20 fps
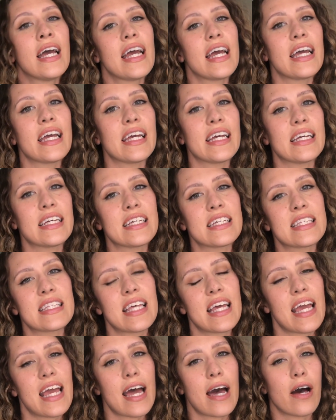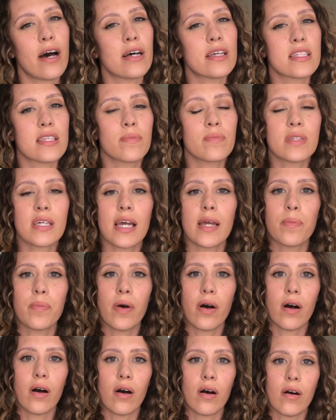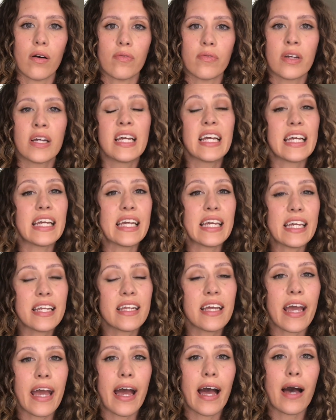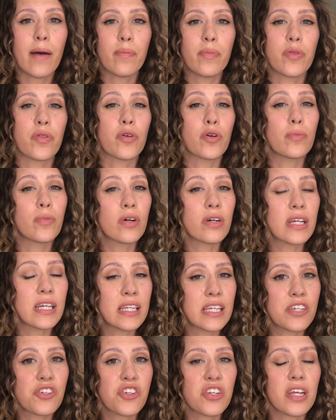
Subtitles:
is some type of heat cap, thermal conditioning